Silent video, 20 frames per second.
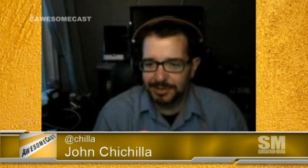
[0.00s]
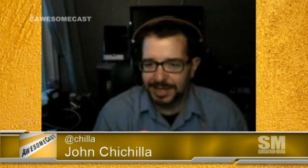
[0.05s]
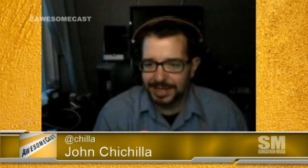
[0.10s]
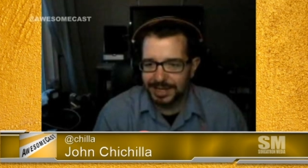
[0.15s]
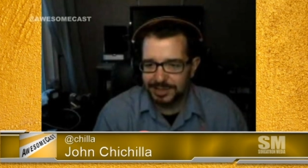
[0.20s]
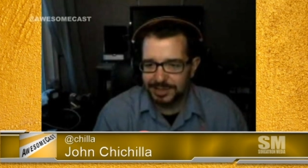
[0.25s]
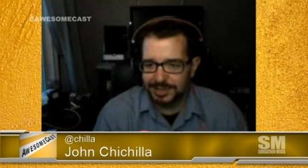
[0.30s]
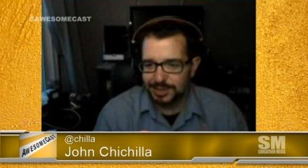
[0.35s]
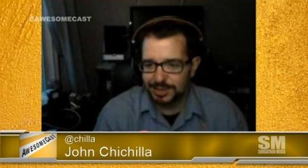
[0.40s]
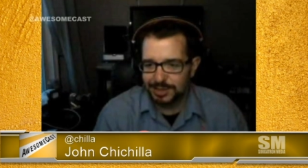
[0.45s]
for
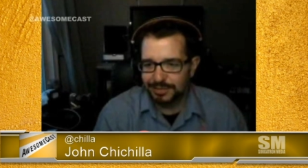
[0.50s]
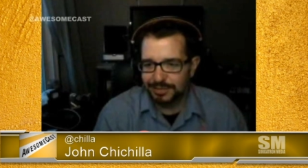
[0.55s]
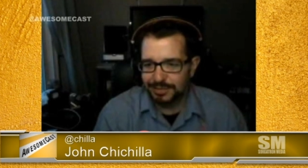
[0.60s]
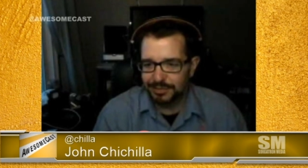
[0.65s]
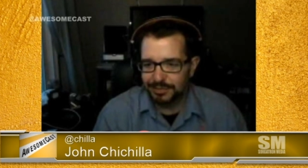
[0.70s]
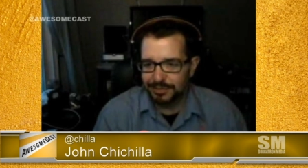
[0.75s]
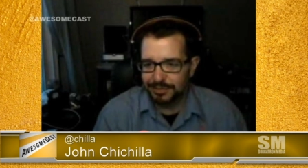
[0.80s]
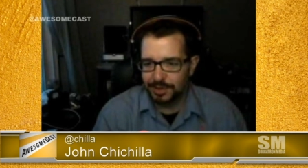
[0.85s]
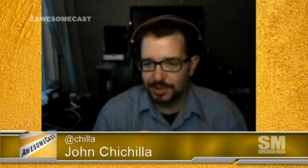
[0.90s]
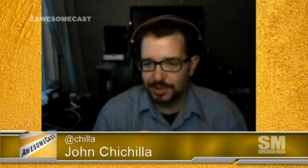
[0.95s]
here, free.
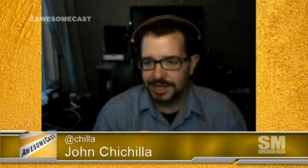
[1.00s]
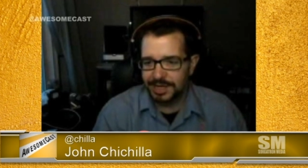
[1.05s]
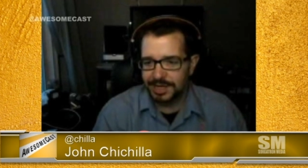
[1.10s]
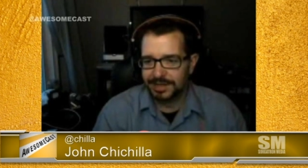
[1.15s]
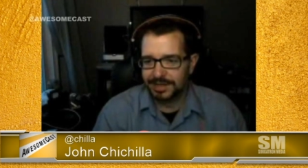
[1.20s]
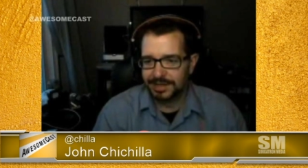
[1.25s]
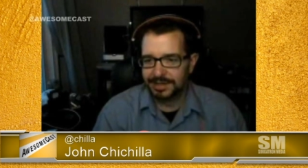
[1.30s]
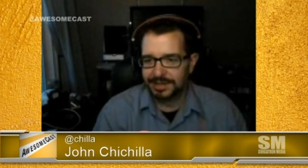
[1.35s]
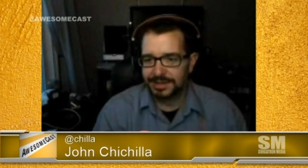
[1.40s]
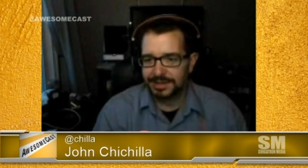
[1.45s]
Here is a
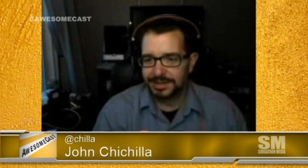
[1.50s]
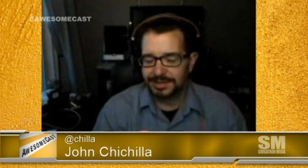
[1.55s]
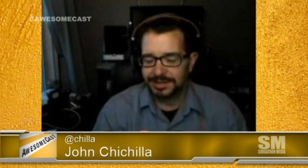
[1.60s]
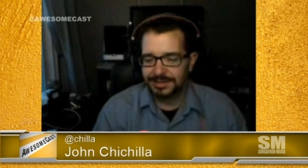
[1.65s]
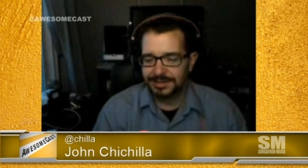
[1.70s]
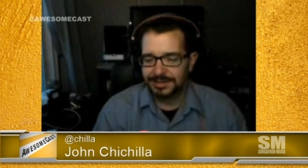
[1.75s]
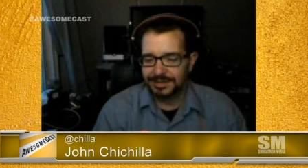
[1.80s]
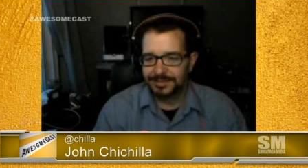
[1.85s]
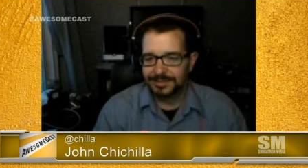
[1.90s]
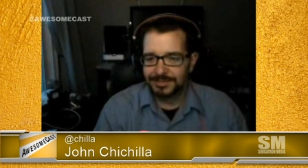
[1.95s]

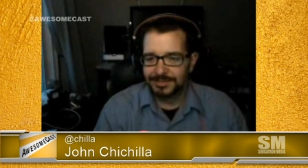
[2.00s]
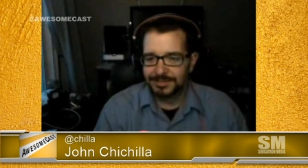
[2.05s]
Chromecast.